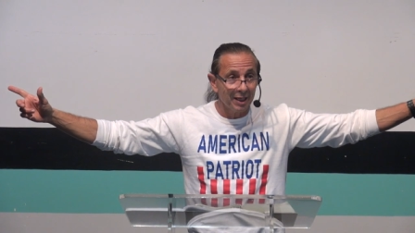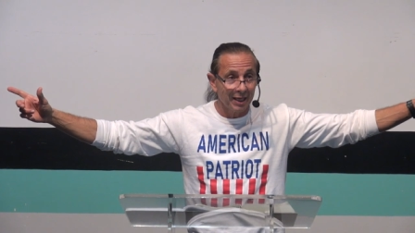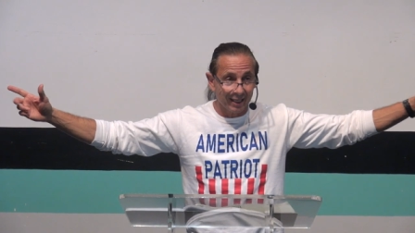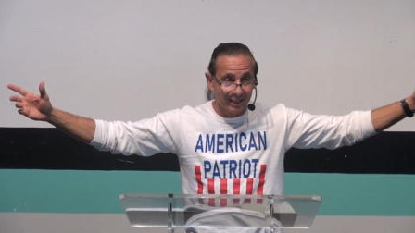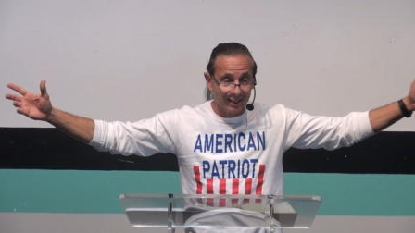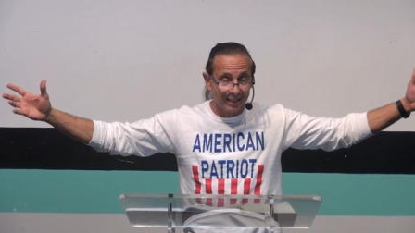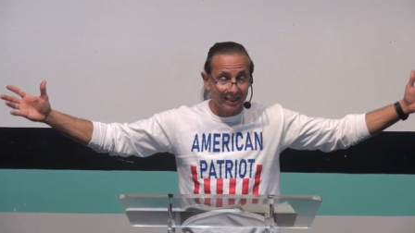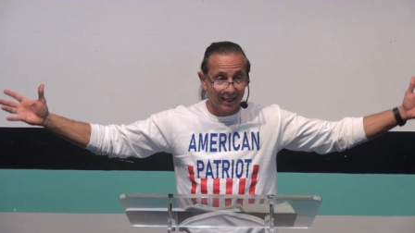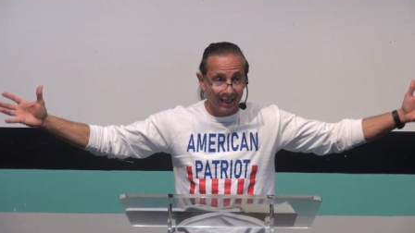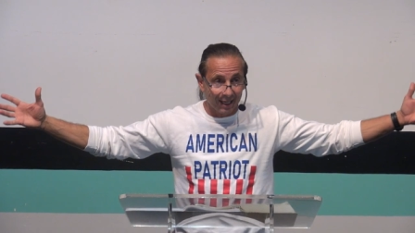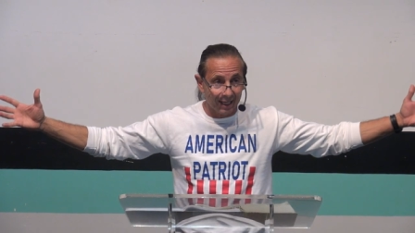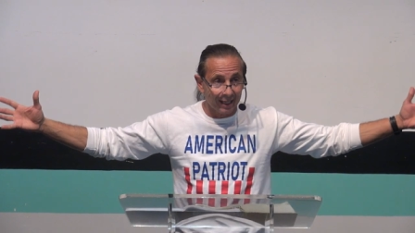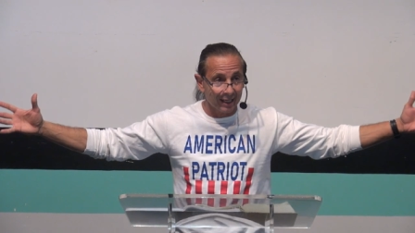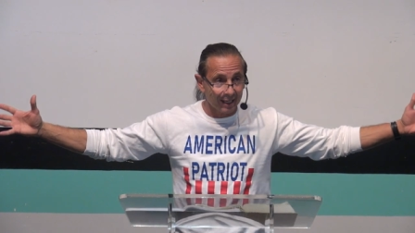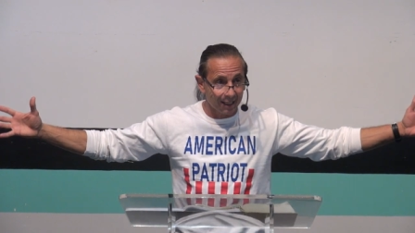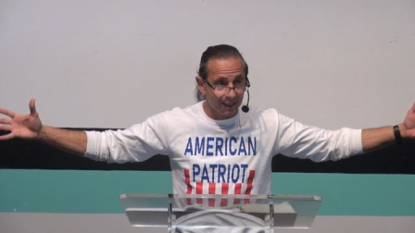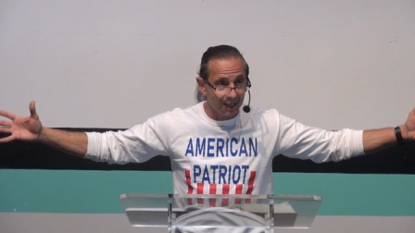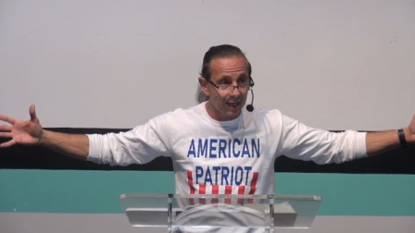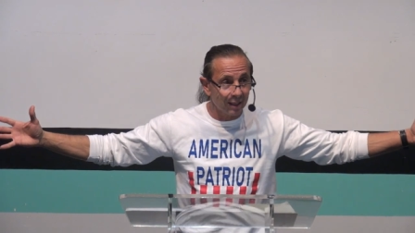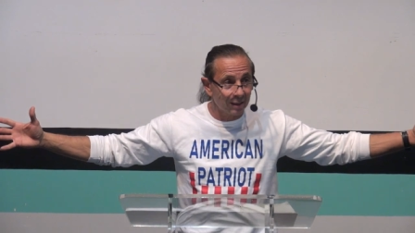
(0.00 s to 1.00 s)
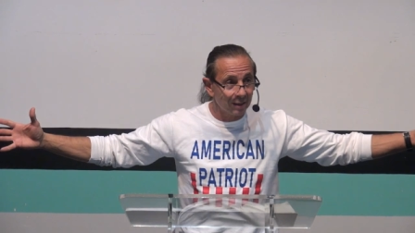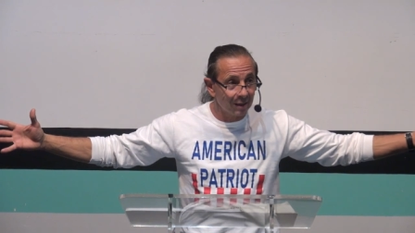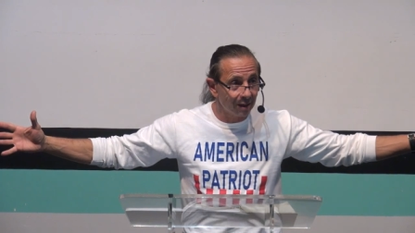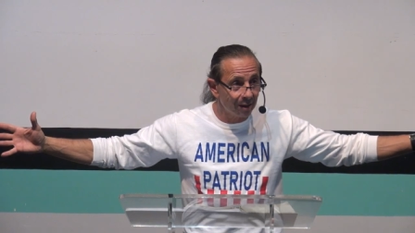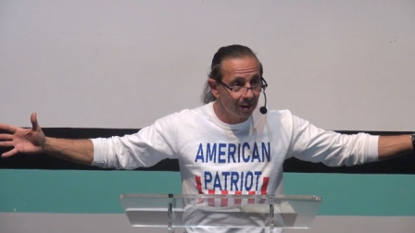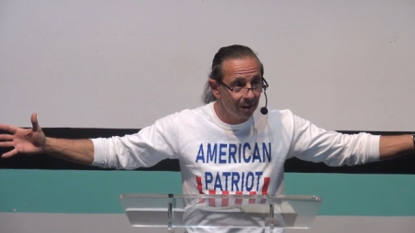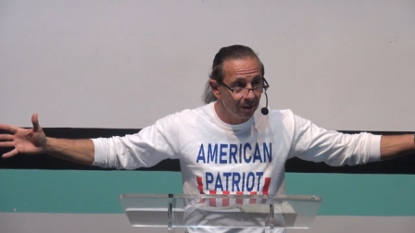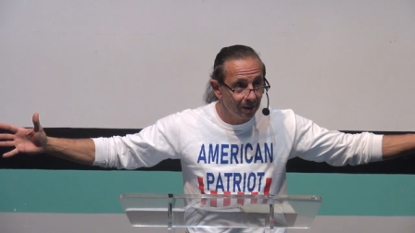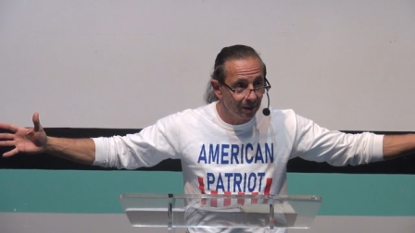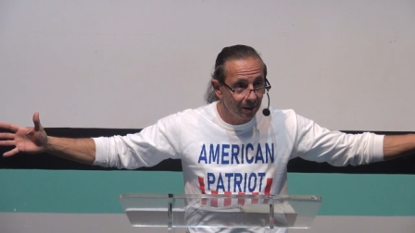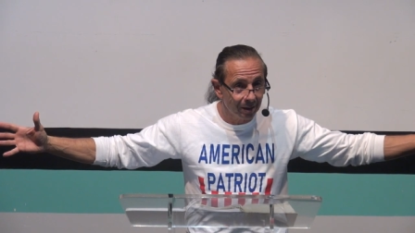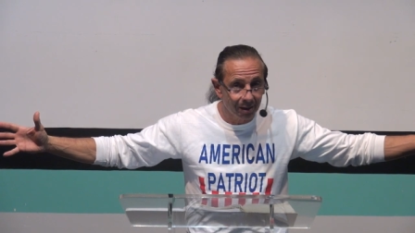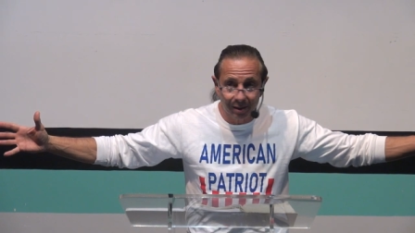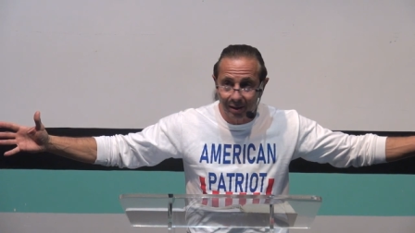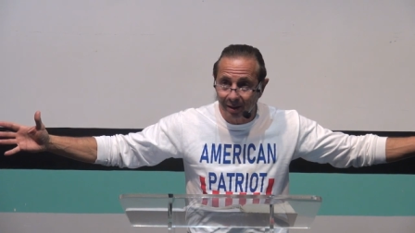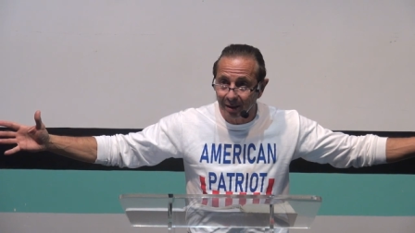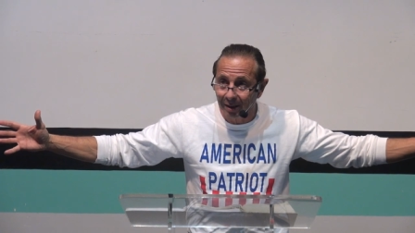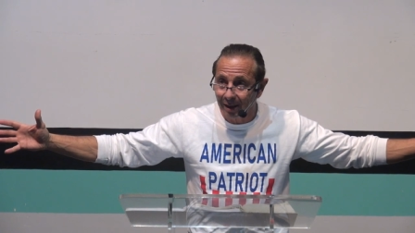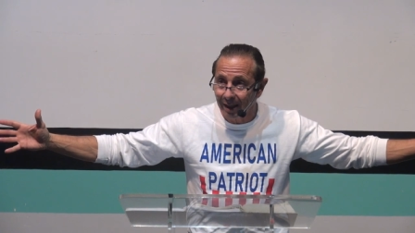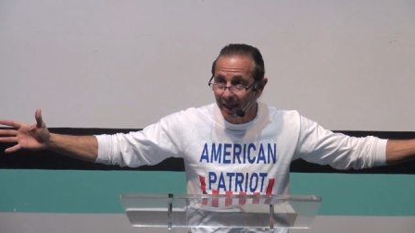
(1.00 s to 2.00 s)
and staying connected
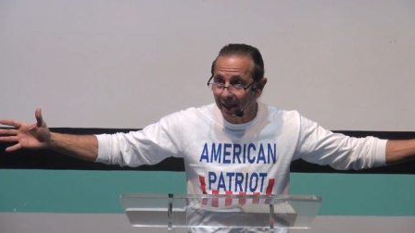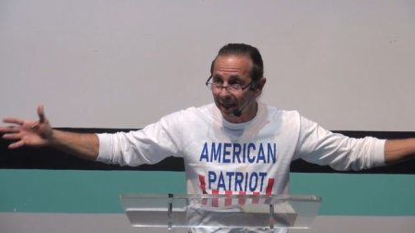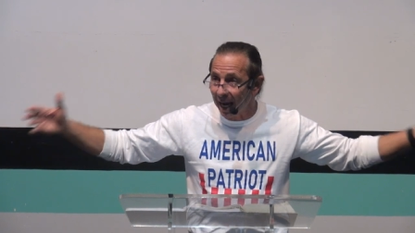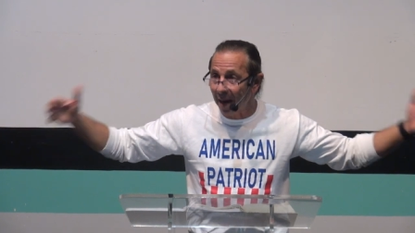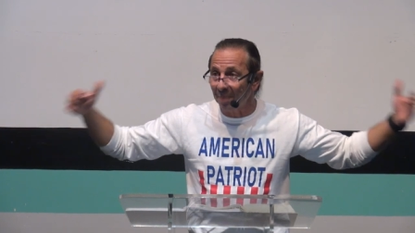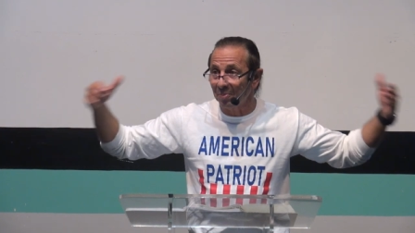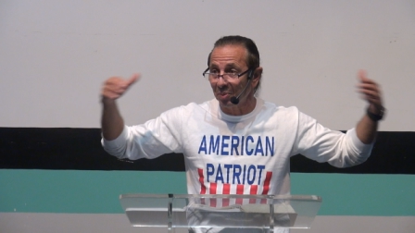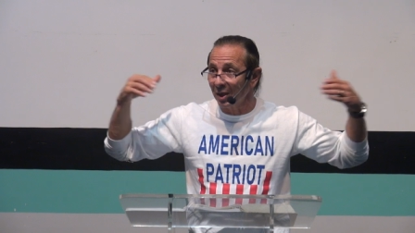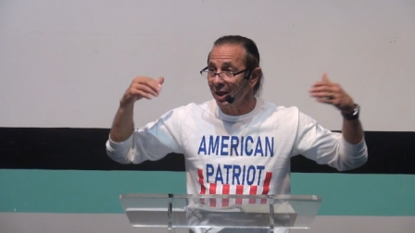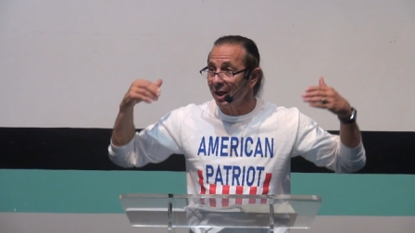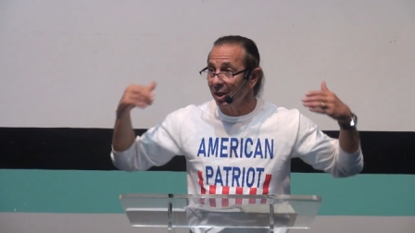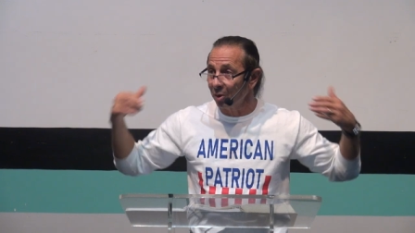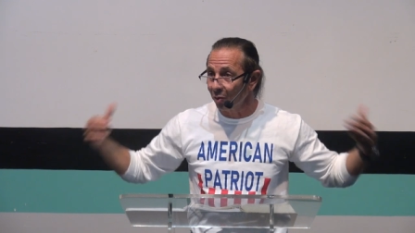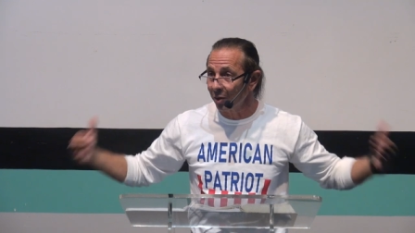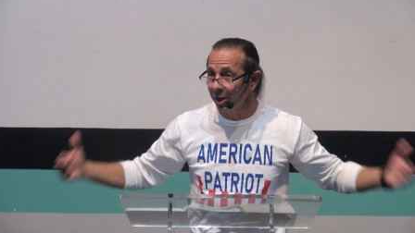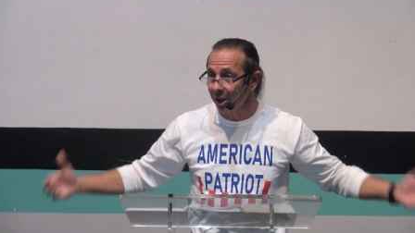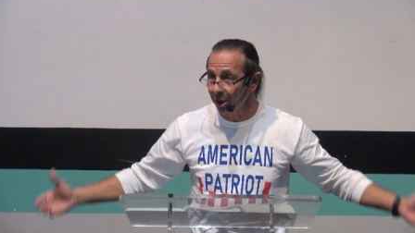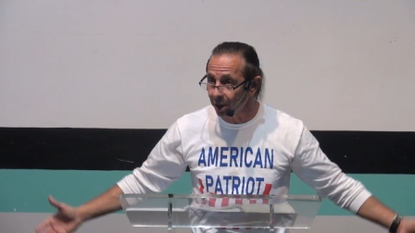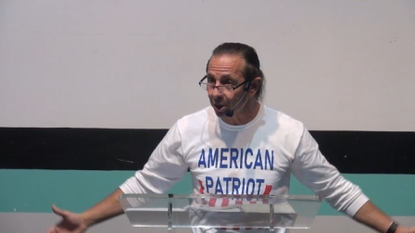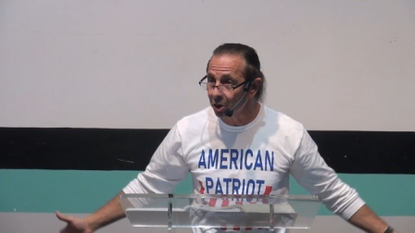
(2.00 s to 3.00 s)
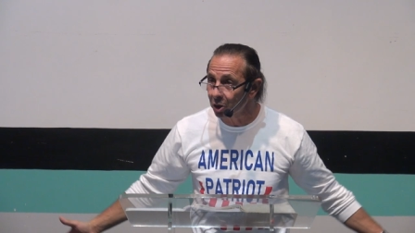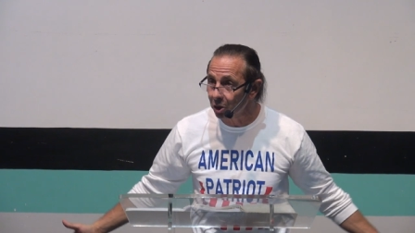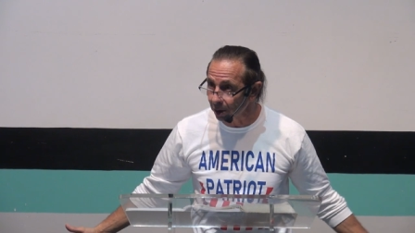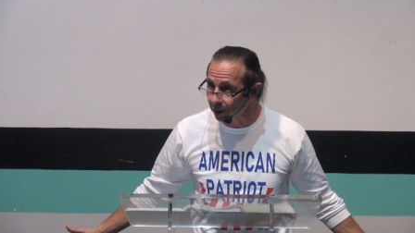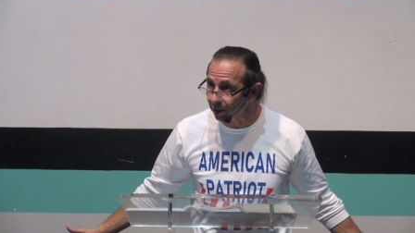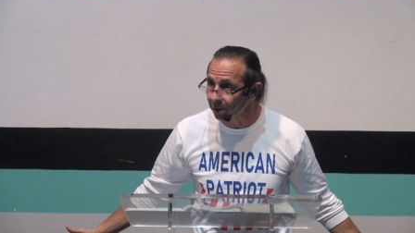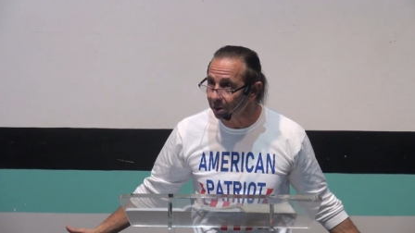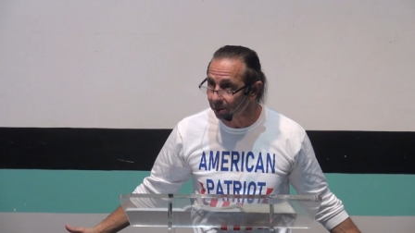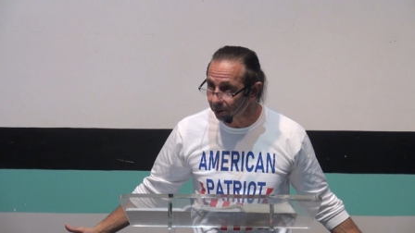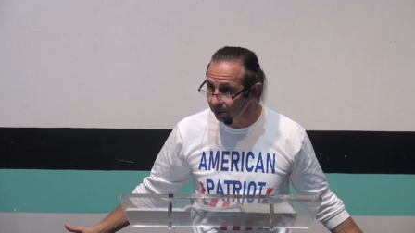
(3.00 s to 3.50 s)
and not playing religion.